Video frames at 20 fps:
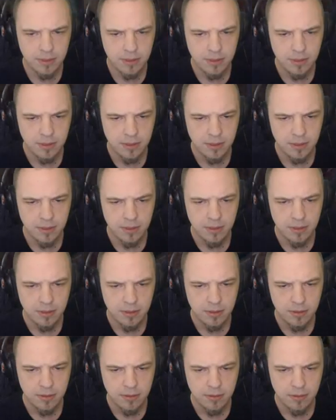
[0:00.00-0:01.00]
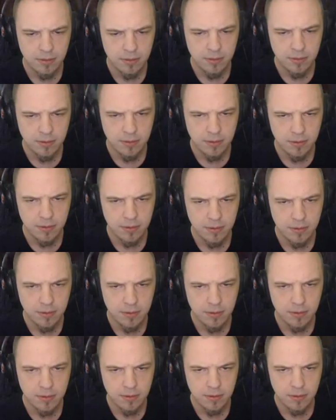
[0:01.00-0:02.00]

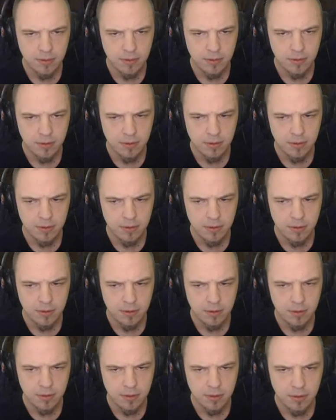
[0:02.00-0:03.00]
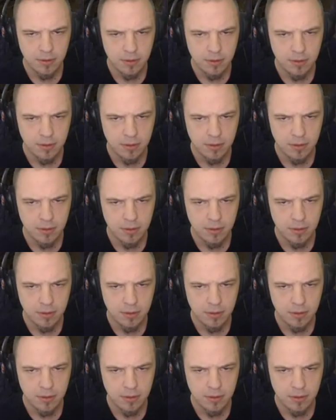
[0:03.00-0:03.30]
(no one is talking)